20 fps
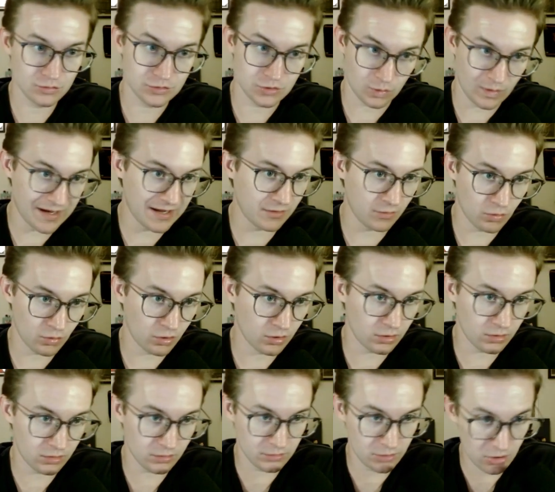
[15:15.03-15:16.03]
Durant
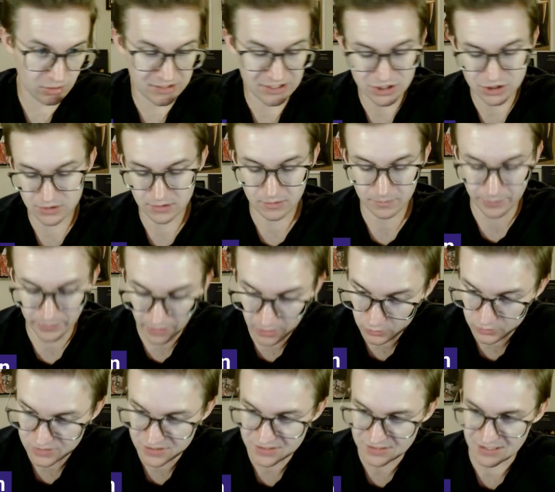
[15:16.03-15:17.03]
or Nurkic in the
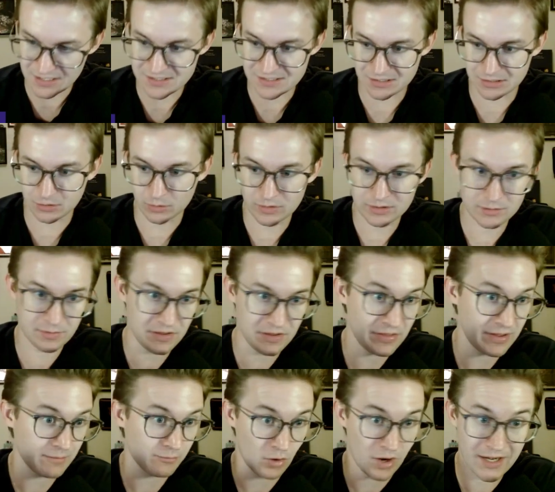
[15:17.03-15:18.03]
post? Is it going to be
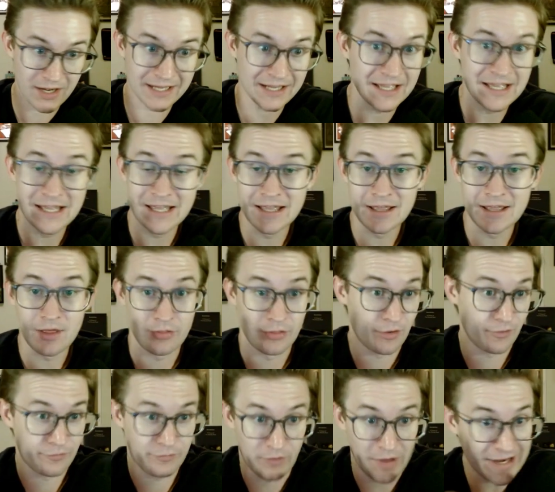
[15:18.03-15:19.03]
them running?
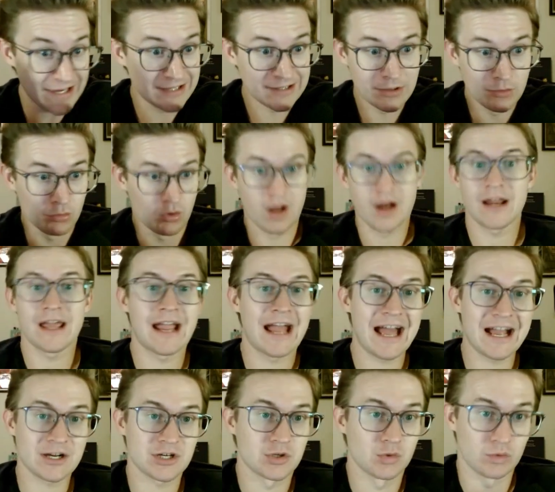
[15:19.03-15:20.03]
They're finally running
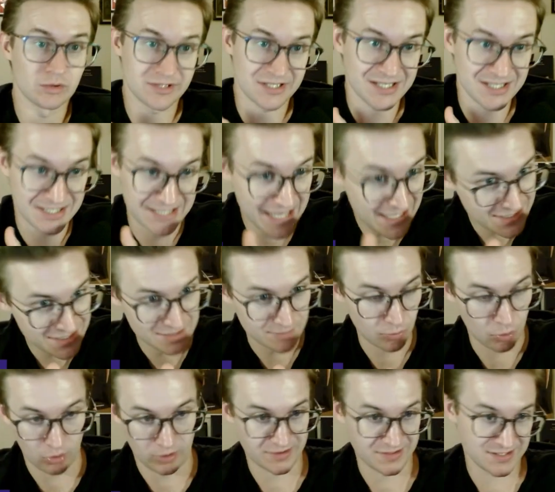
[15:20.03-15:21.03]
actual sets
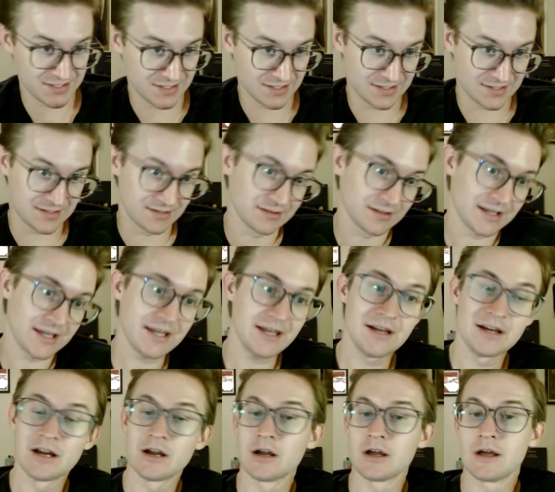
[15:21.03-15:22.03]
more consistently.
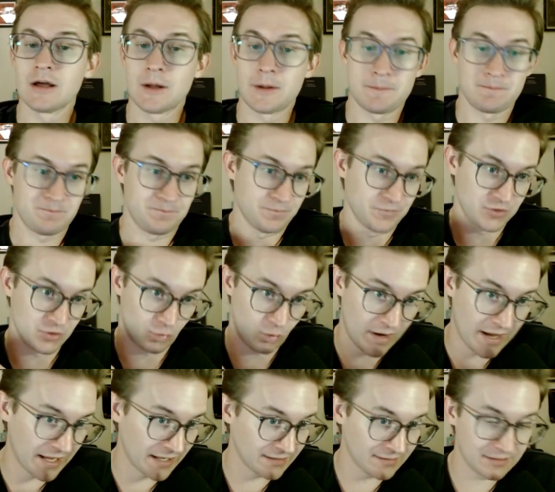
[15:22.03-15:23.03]

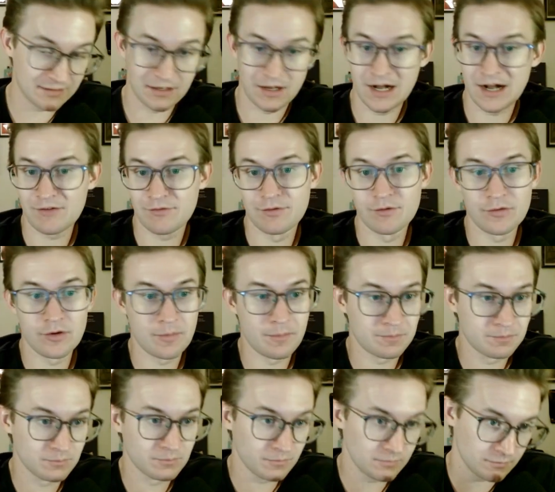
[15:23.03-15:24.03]
Durant off of a
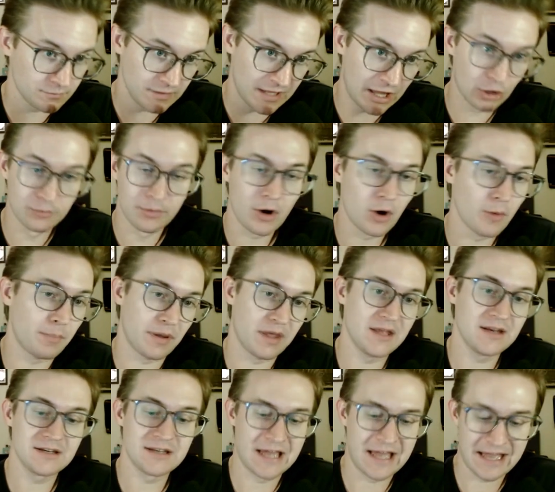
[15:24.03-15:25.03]
elbow
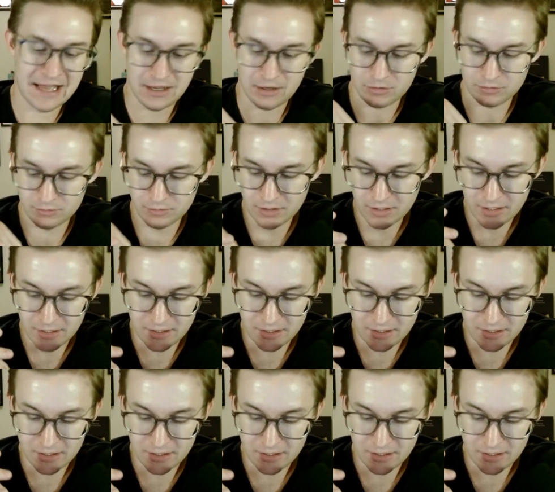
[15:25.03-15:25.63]
pin down.